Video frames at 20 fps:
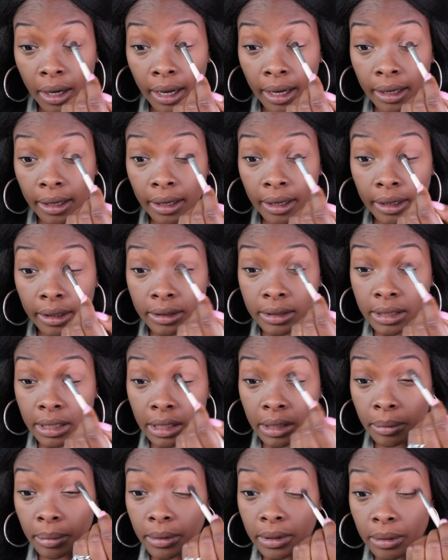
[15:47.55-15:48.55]
I like to
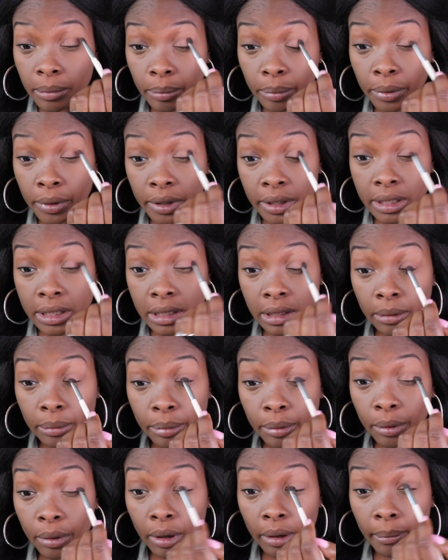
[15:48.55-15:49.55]
keep it pretty
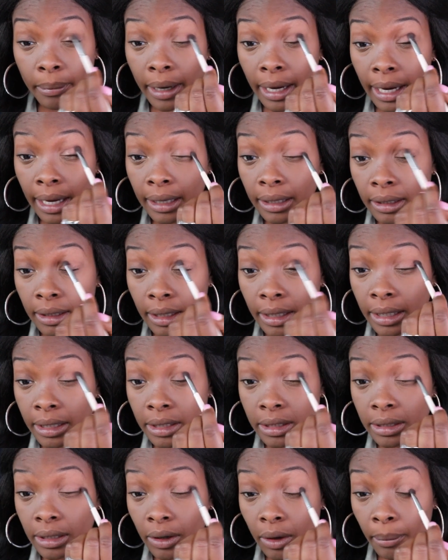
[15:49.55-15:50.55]
simple on my
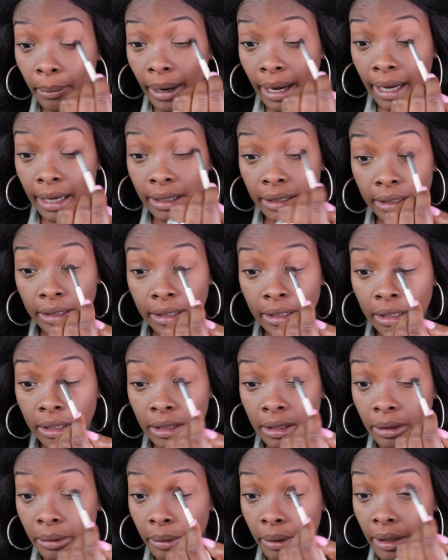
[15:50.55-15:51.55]
eyelid on my eyelid
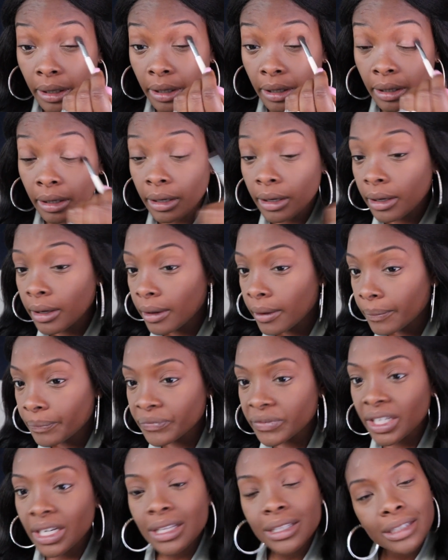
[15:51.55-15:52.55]
anyway.
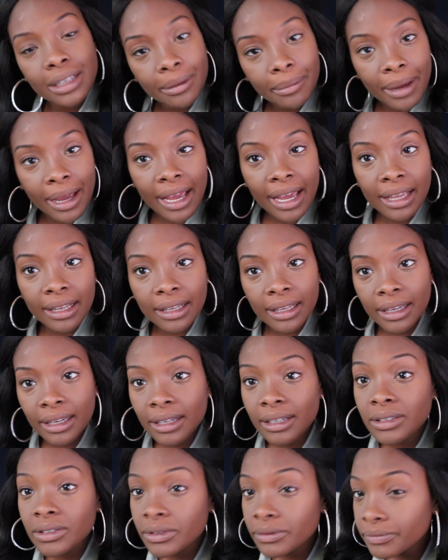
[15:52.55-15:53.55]
Did I say my
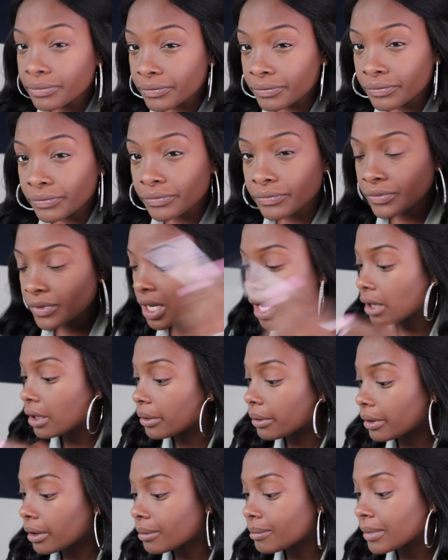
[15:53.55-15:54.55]
eyelash? Y'all
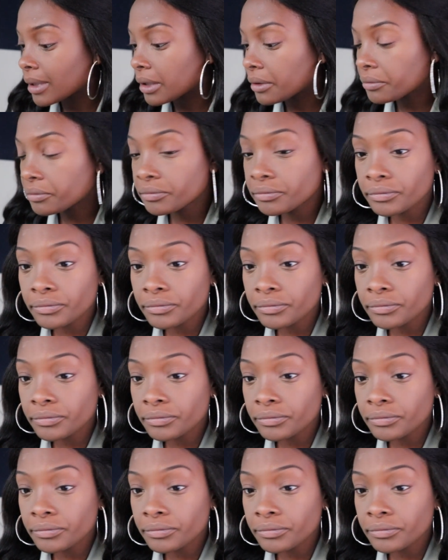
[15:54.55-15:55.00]
know what I meant.